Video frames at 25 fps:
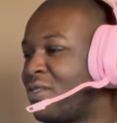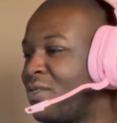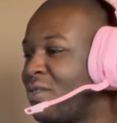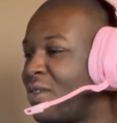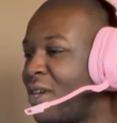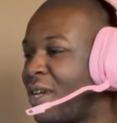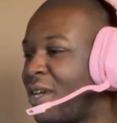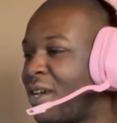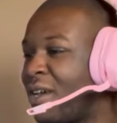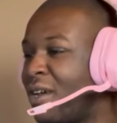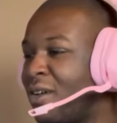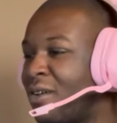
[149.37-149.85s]

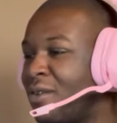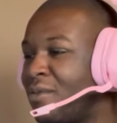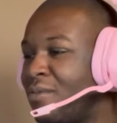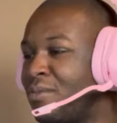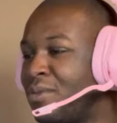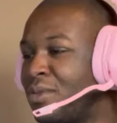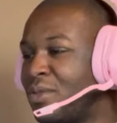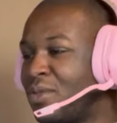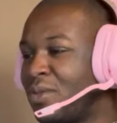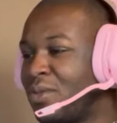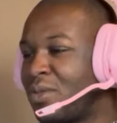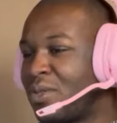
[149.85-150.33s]

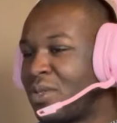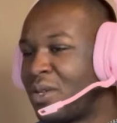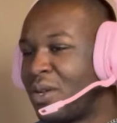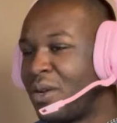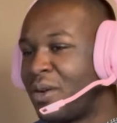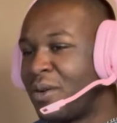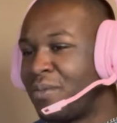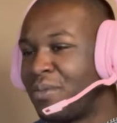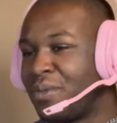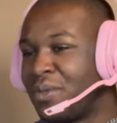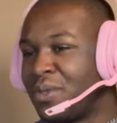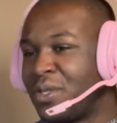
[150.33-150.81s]
to
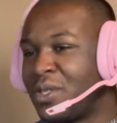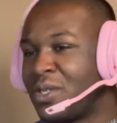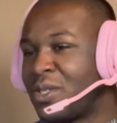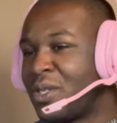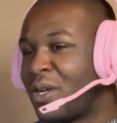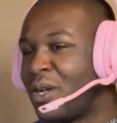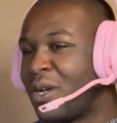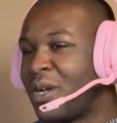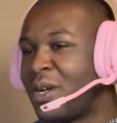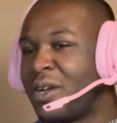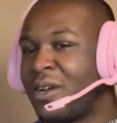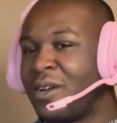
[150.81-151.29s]
blue
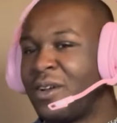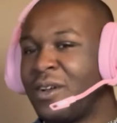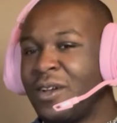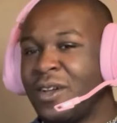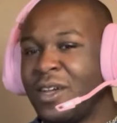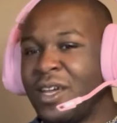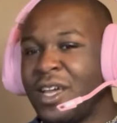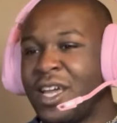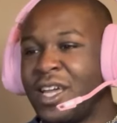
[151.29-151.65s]
star